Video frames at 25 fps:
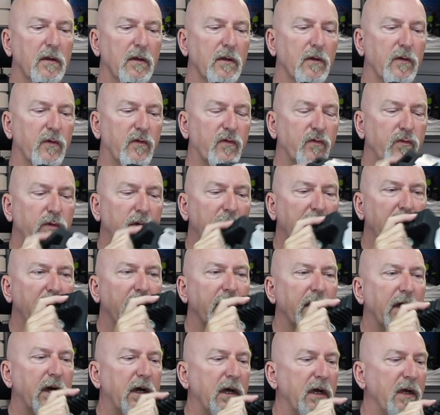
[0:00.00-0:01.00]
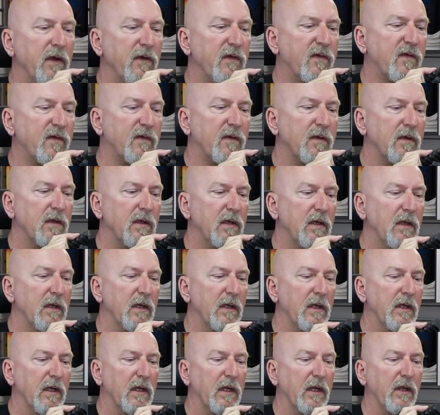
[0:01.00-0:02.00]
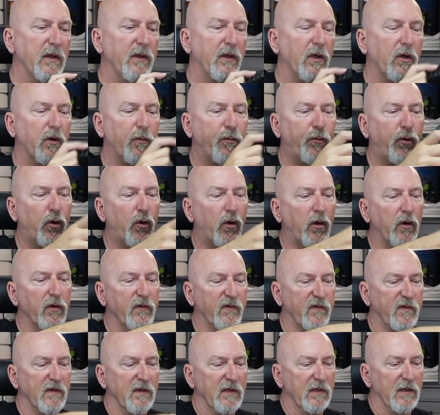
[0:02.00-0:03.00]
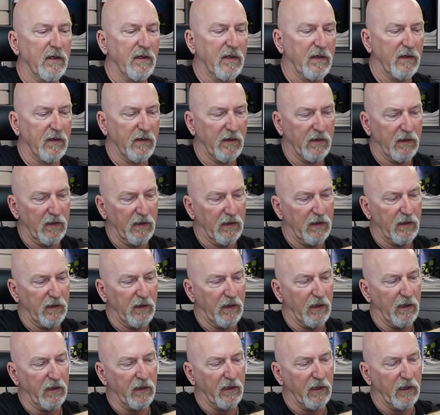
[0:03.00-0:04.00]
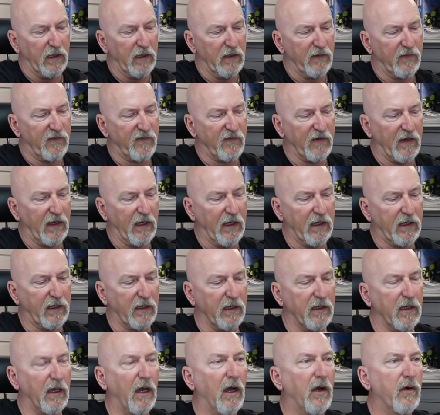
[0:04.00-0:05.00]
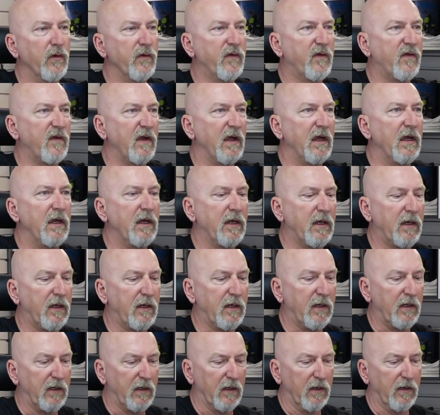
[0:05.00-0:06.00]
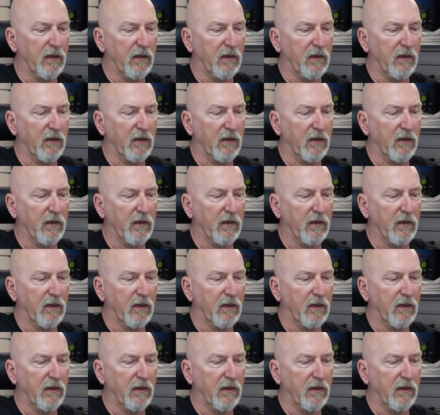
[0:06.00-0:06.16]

looks really nice, and they are ported in the intake and the outtake.